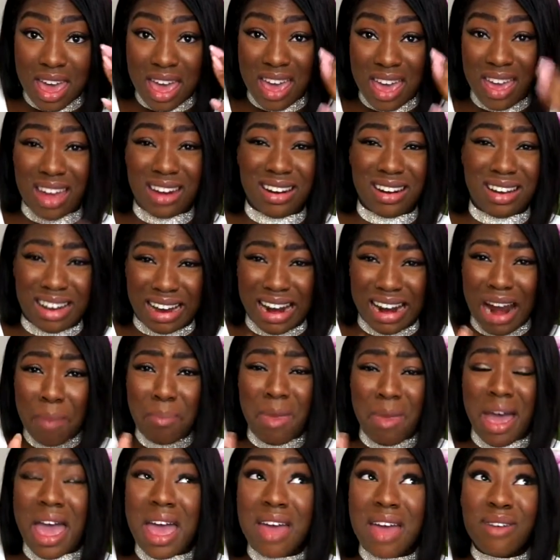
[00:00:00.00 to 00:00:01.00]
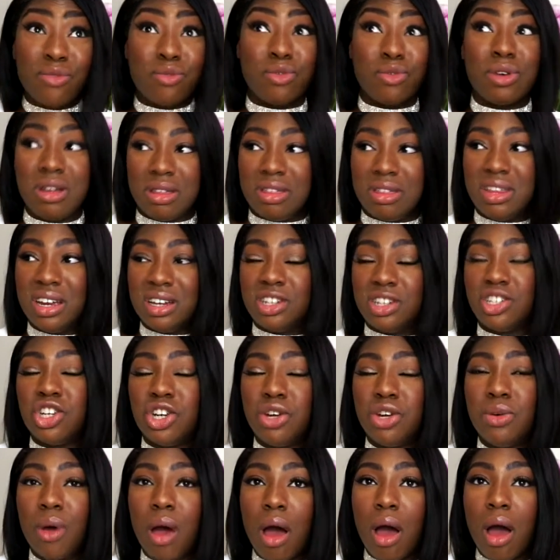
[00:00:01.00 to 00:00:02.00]
and clamp everything
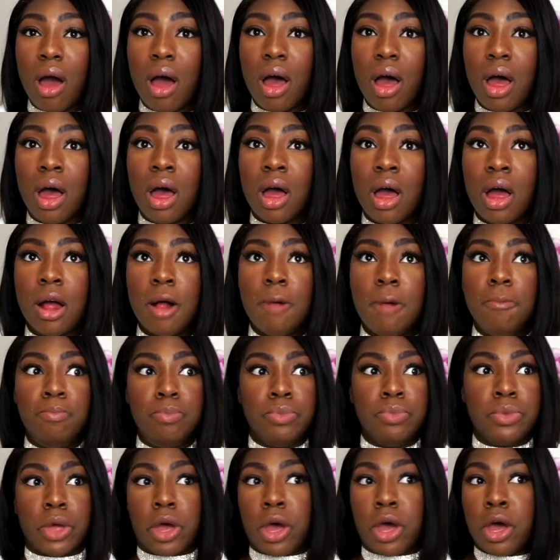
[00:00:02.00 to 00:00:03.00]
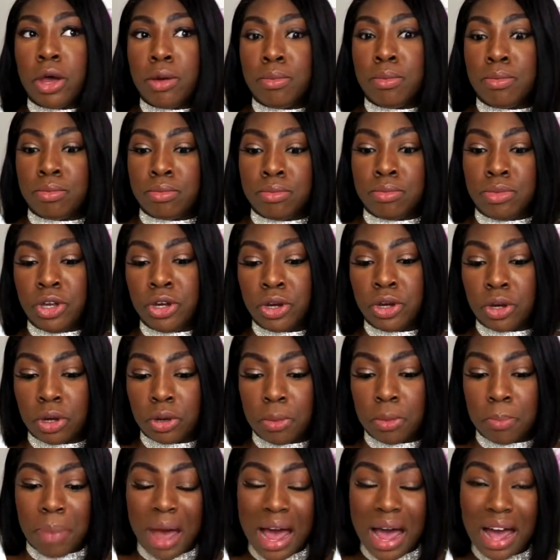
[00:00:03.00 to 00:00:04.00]
to her,
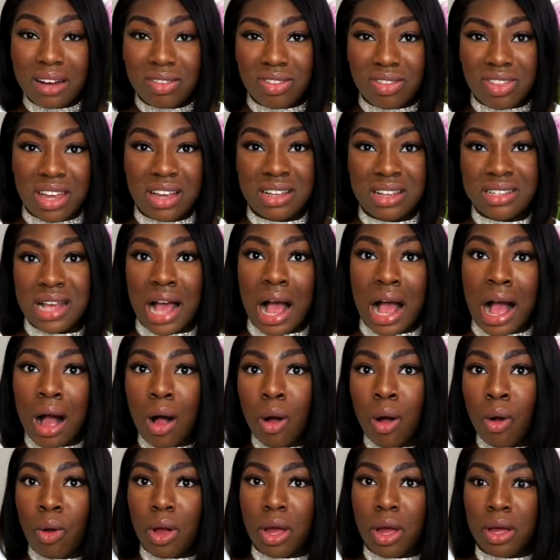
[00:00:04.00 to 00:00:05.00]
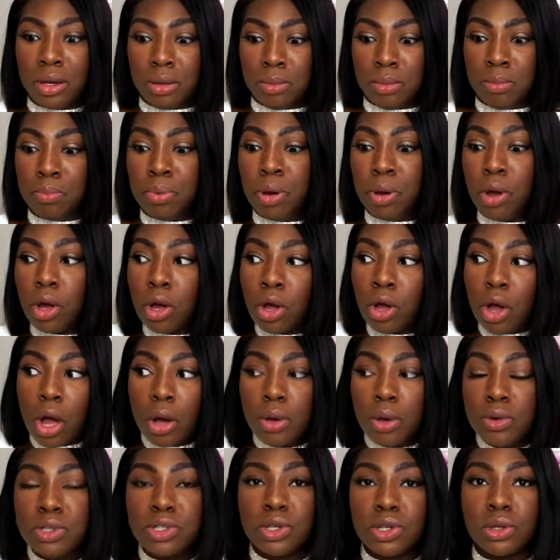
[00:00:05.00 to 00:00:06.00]
pad things out and put
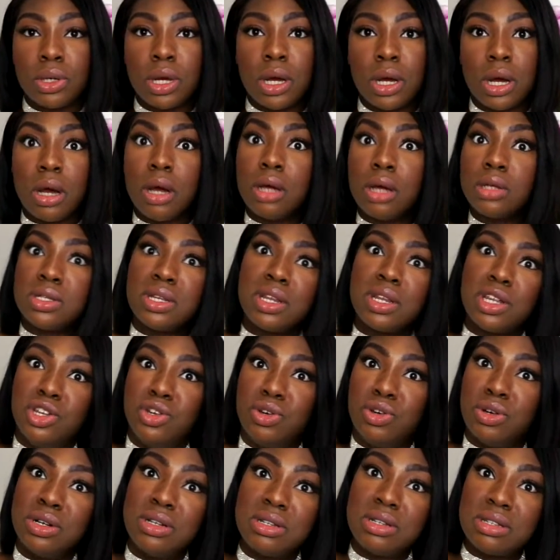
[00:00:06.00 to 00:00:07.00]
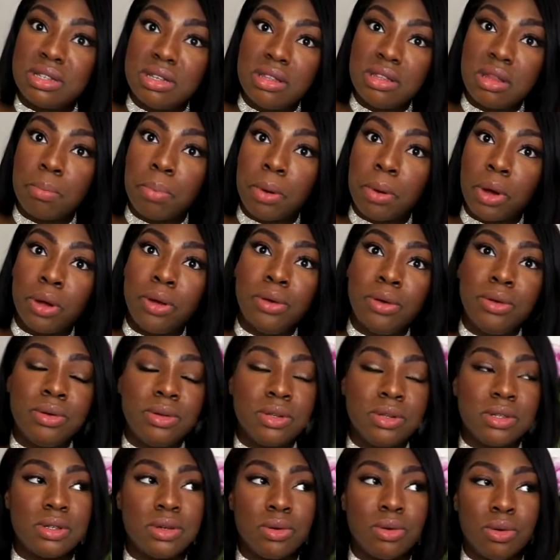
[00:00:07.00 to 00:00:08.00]
coats on her so that you couldn't see the
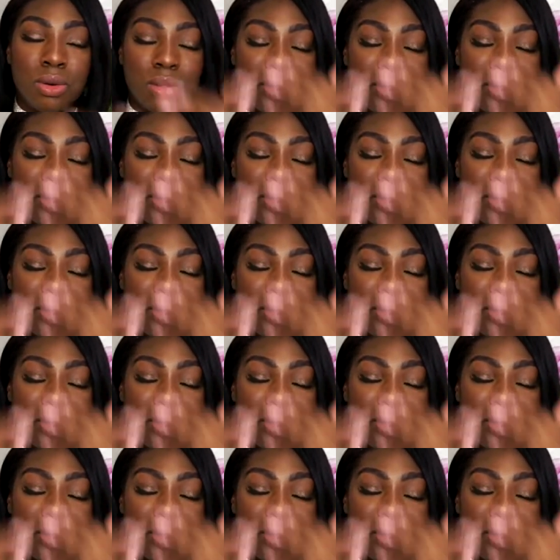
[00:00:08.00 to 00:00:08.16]
bones and all of